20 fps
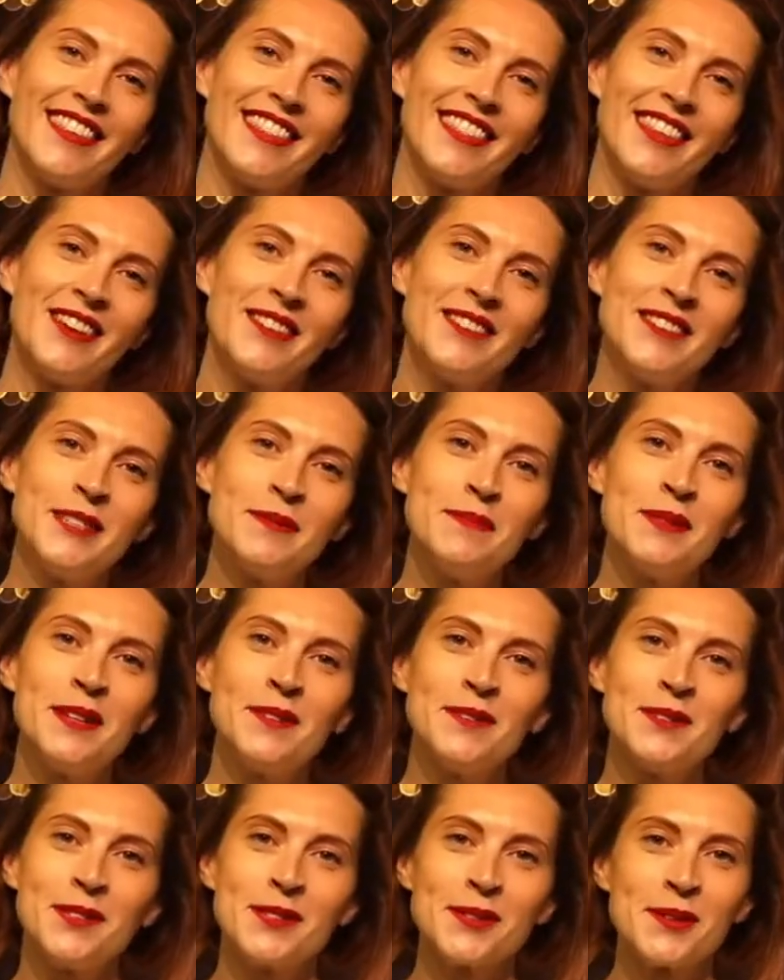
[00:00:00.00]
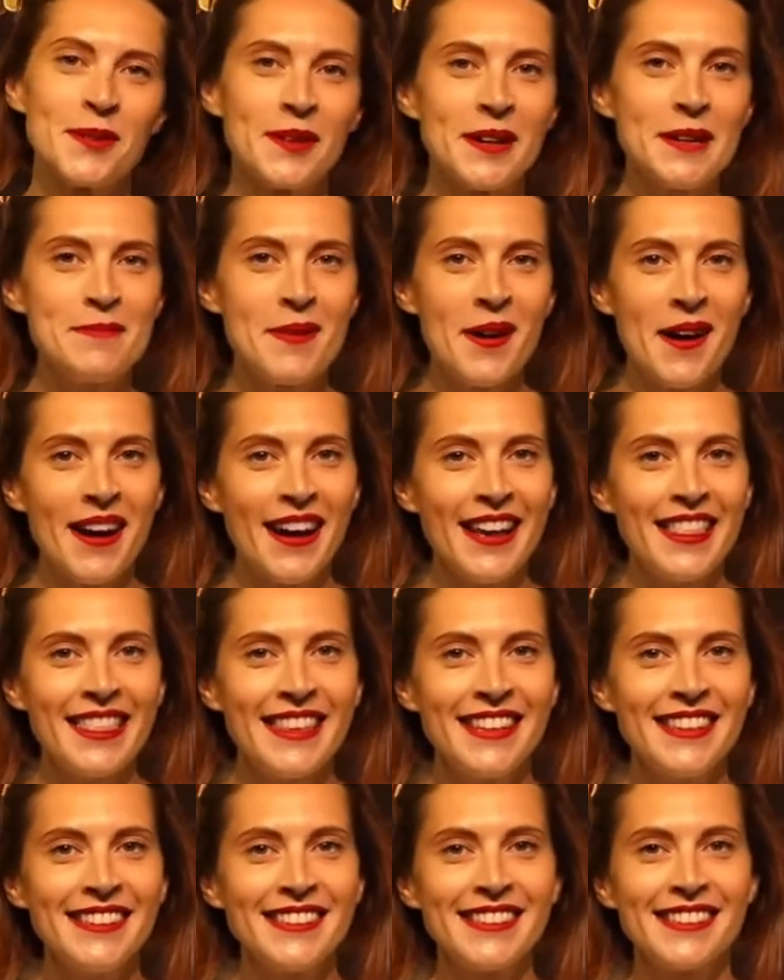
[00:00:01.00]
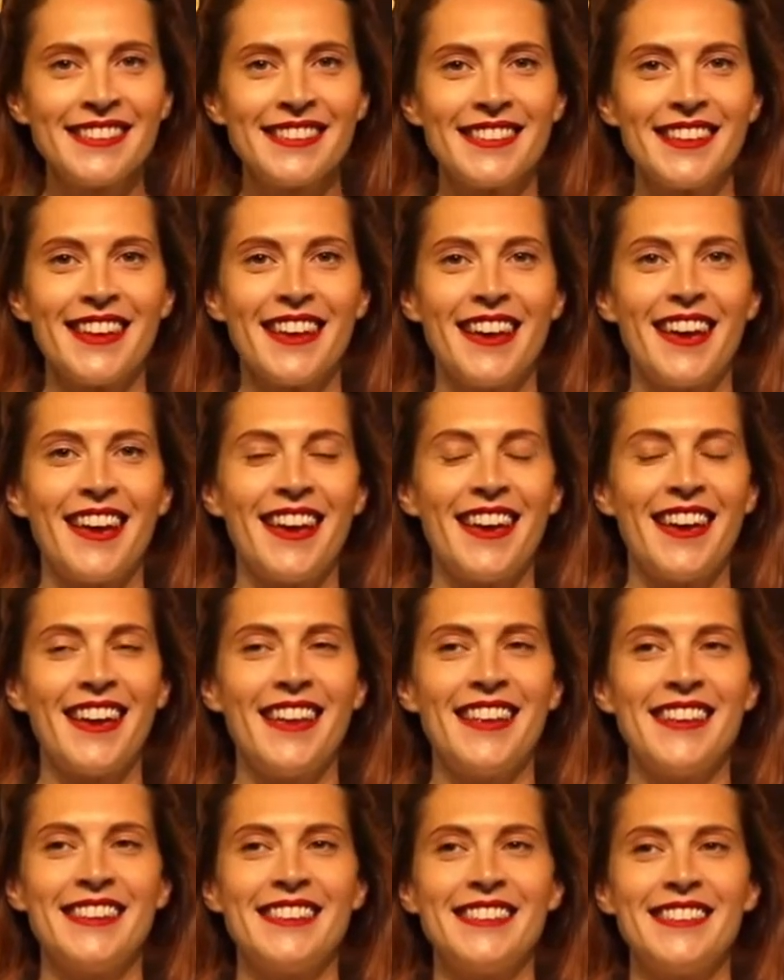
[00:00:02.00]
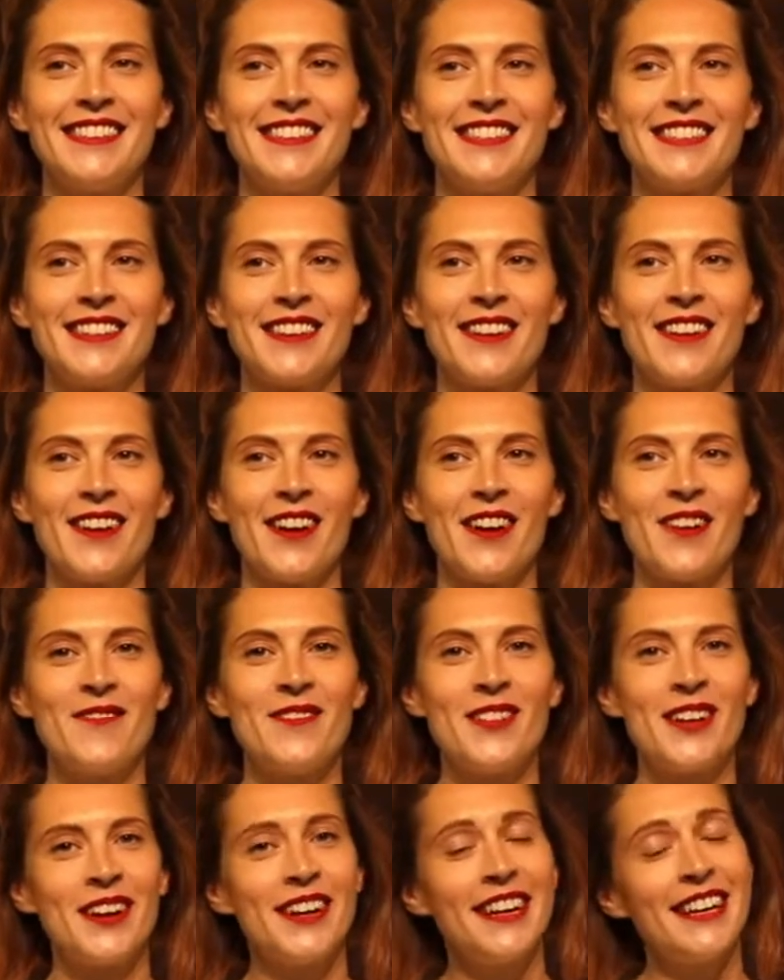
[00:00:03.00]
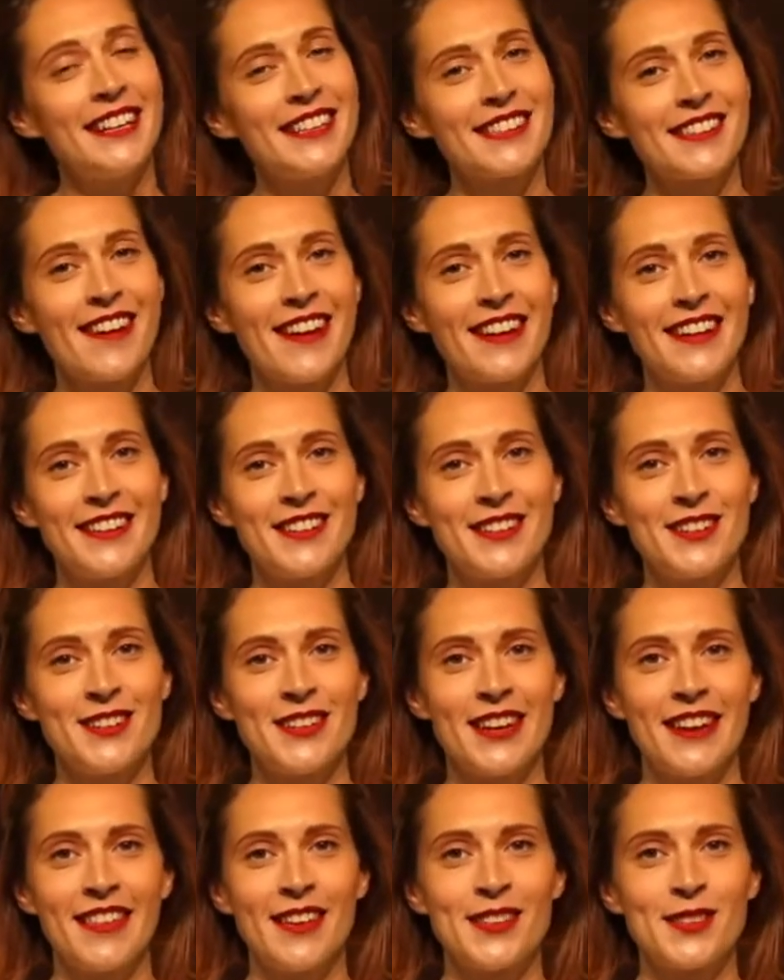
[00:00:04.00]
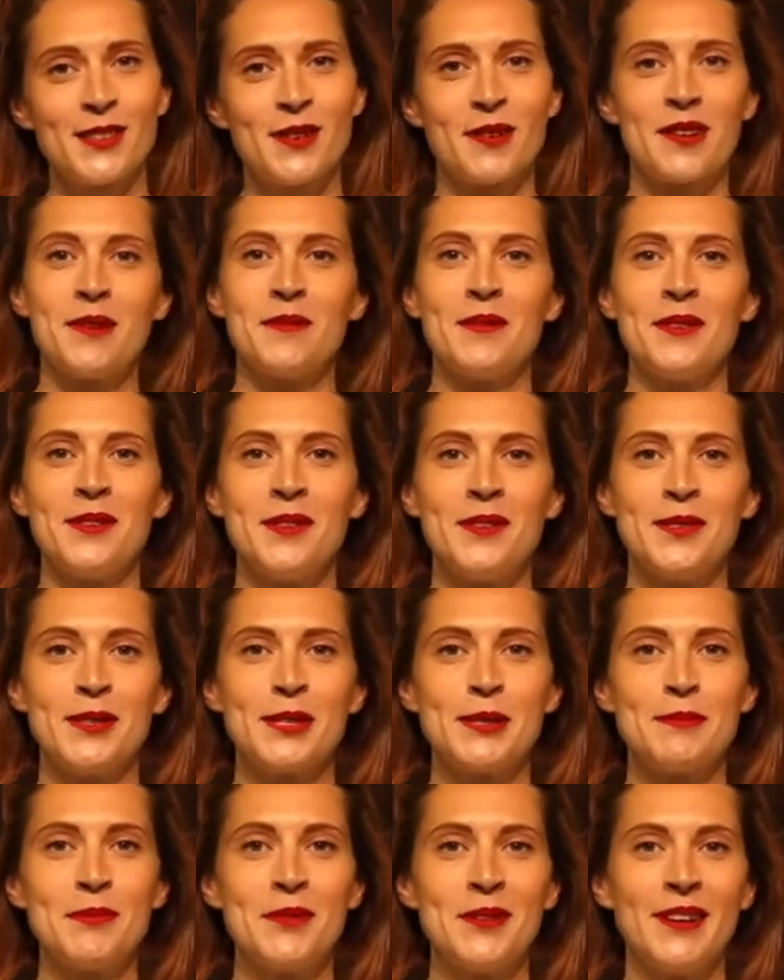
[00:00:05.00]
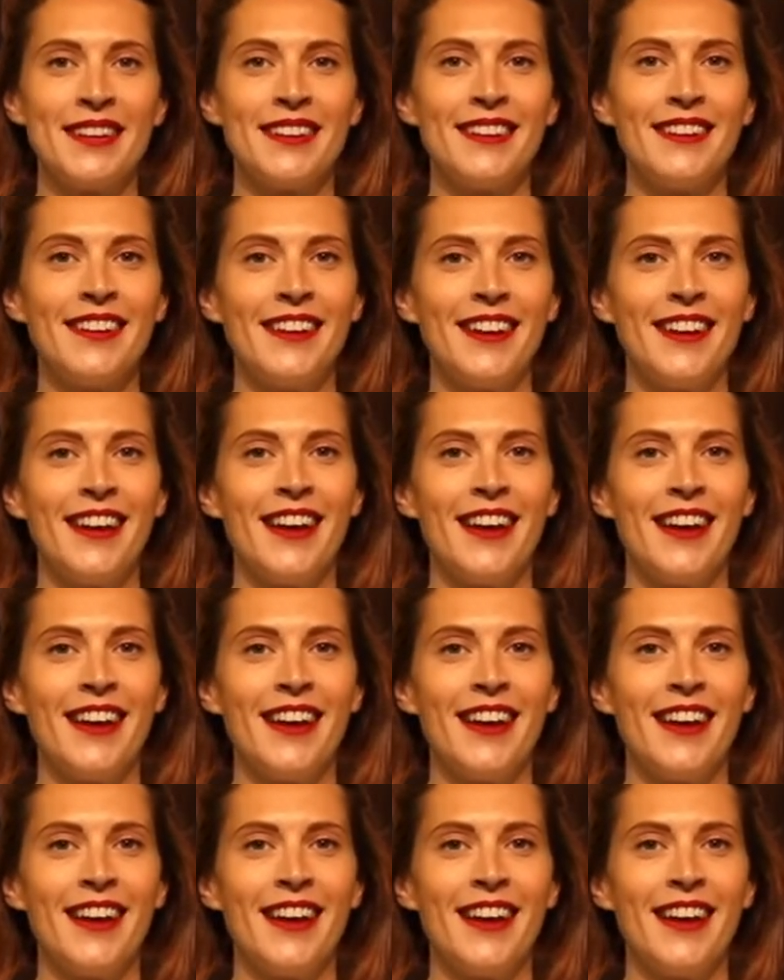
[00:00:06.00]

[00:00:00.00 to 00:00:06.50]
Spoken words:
There is a bit of a story behind this, and I'm very excited to share that story with you this morning.